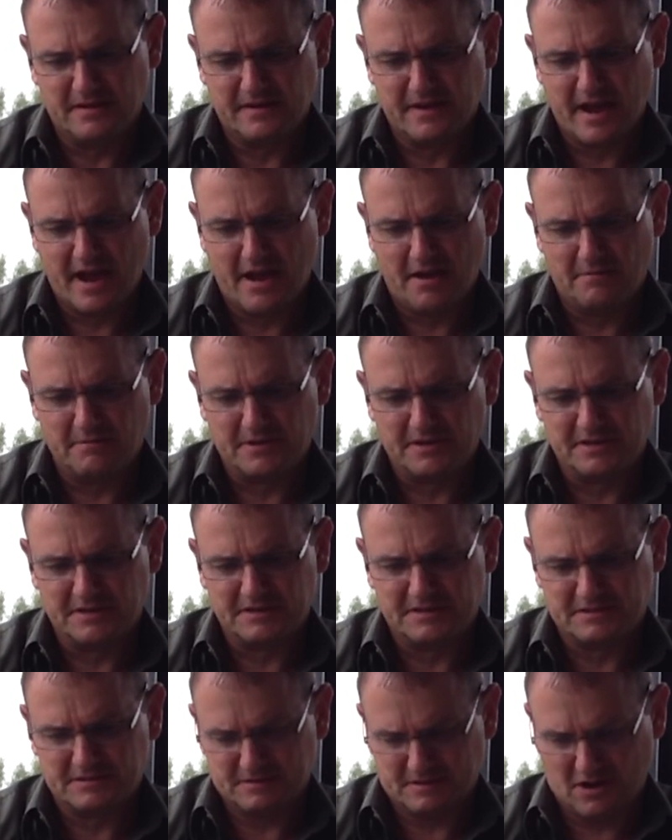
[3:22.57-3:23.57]
Now I'm going
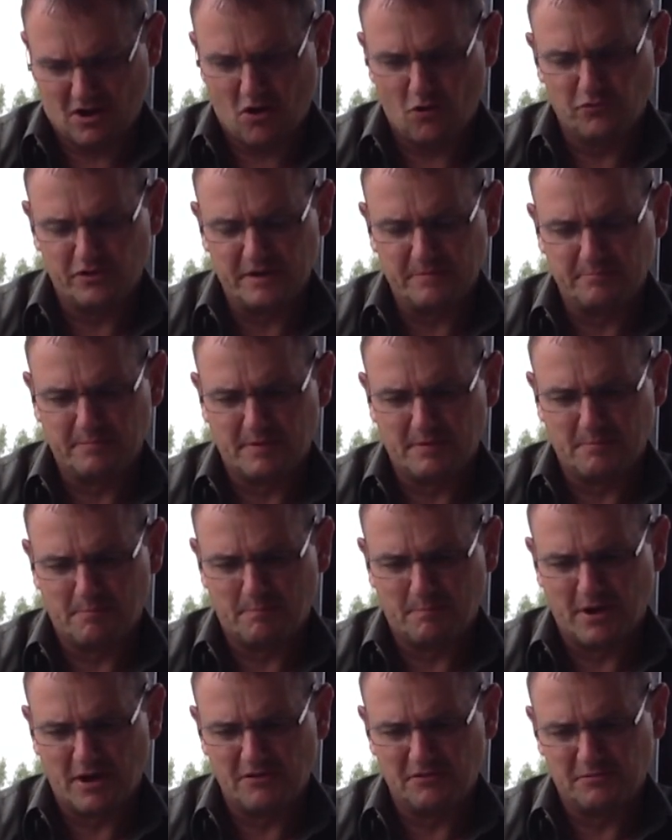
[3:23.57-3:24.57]
to, holding
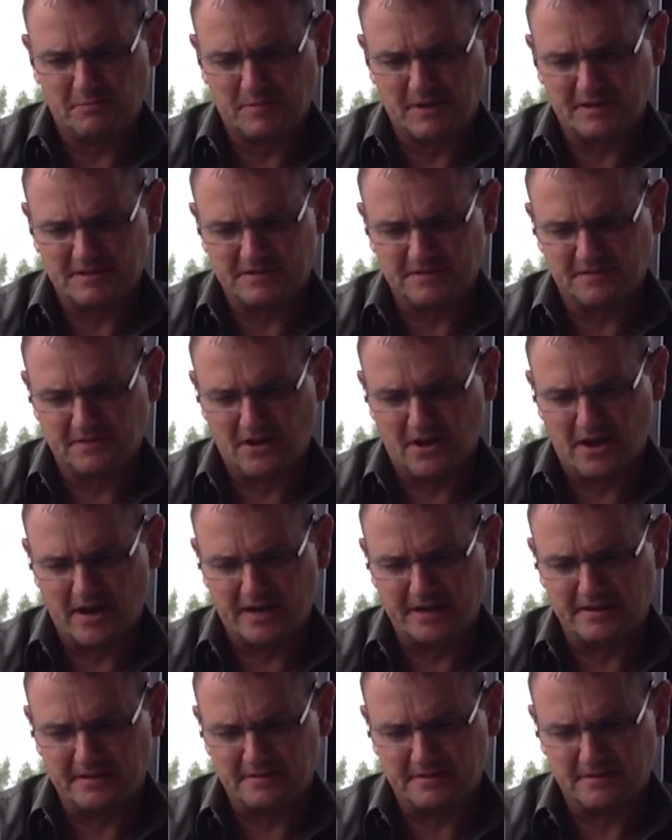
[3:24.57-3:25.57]
both bits of
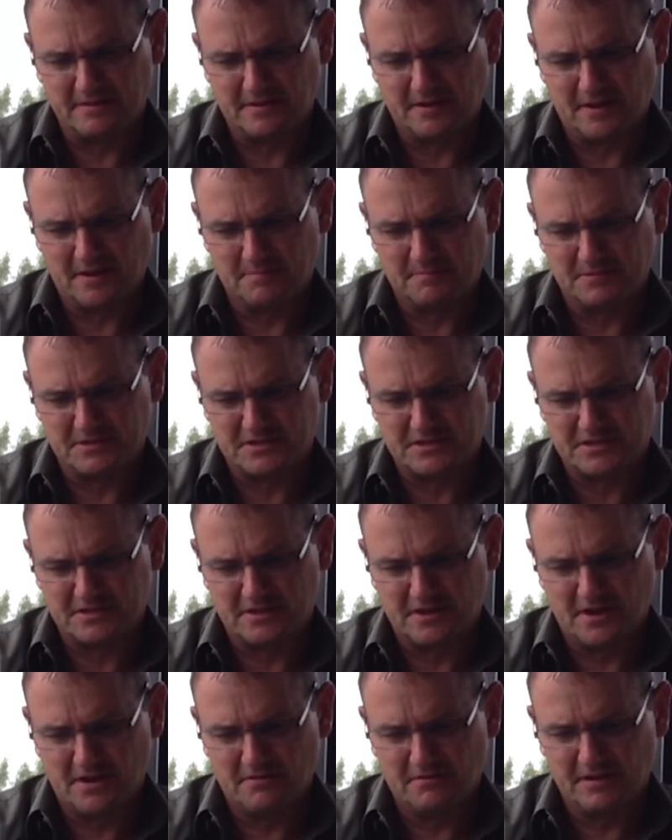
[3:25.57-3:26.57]
line, I'm
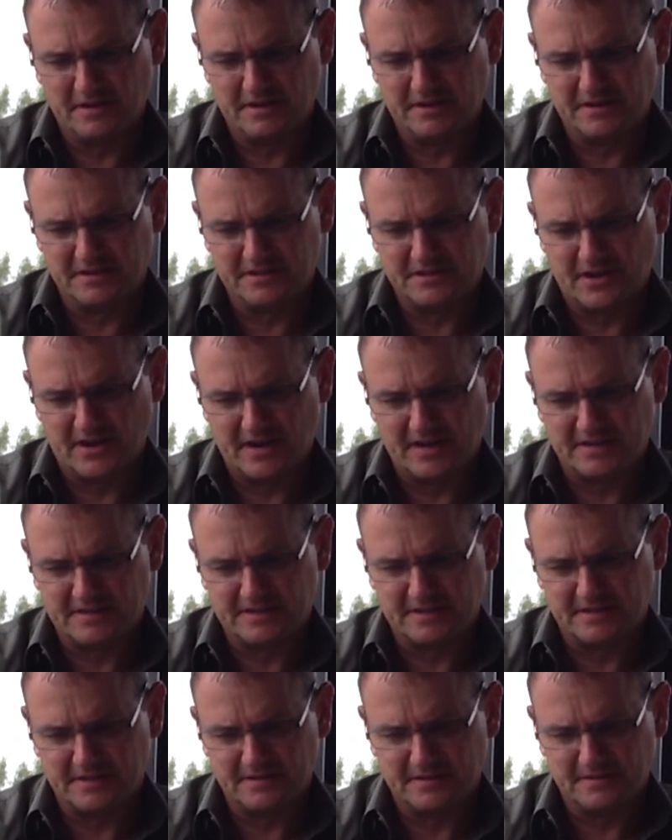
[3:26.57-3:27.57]
slowly going to
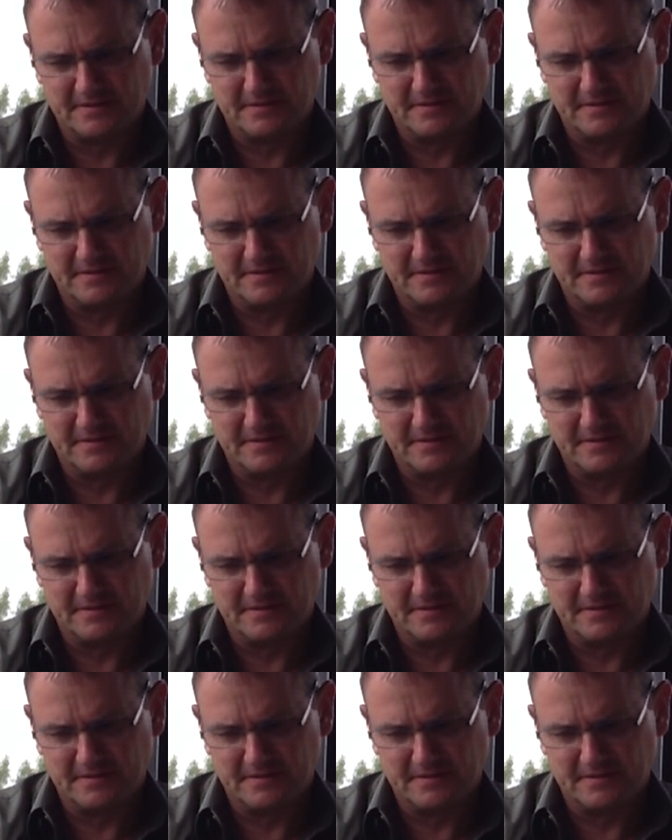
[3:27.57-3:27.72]
tighten.